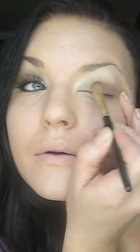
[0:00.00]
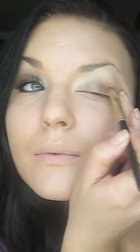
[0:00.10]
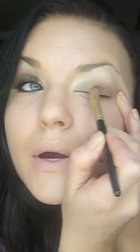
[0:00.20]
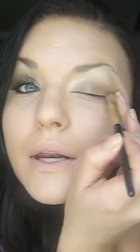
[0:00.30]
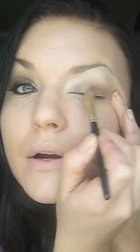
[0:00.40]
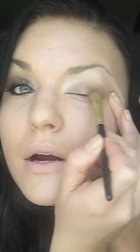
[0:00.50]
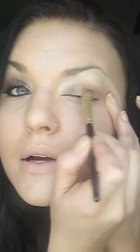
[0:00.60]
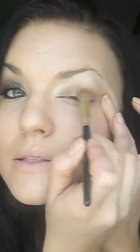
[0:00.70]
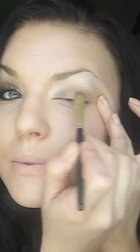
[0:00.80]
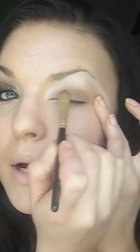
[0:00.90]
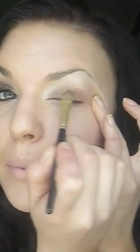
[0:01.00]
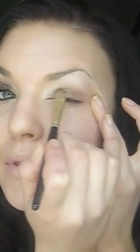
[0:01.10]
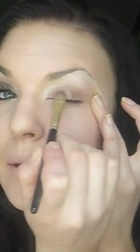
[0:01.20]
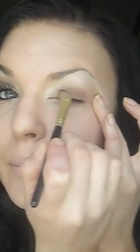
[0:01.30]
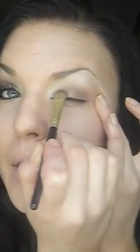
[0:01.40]
right across where I
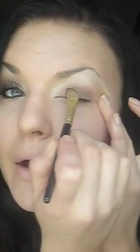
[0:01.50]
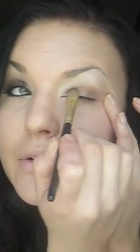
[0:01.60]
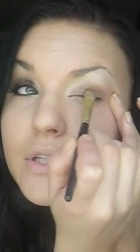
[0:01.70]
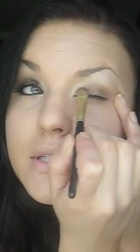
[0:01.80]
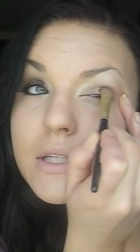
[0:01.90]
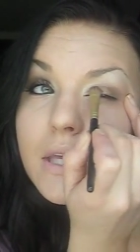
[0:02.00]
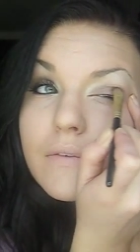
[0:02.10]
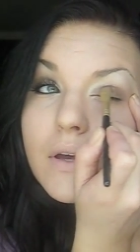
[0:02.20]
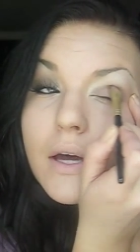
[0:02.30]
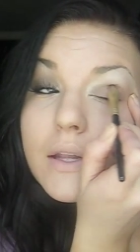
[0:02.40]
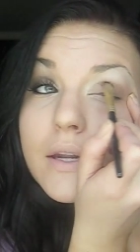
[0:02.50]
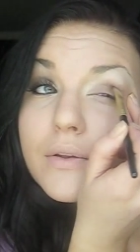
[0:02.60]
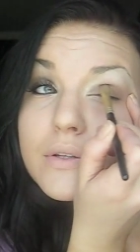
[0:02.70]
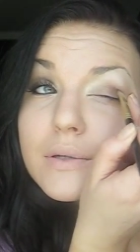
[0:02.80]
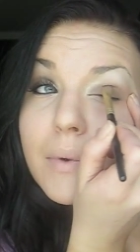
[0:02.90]
put the brown, just to give it
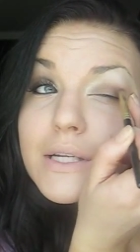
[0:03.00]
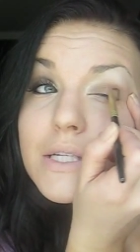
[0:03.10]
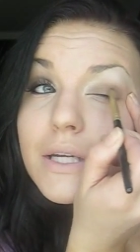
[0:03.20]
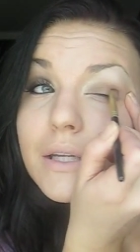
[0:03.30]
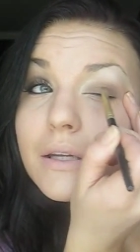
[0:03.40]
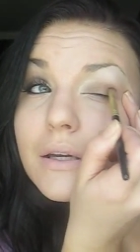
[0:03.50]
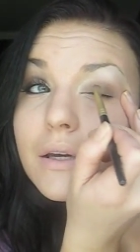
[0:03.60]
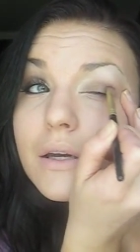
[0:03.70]
another dimension,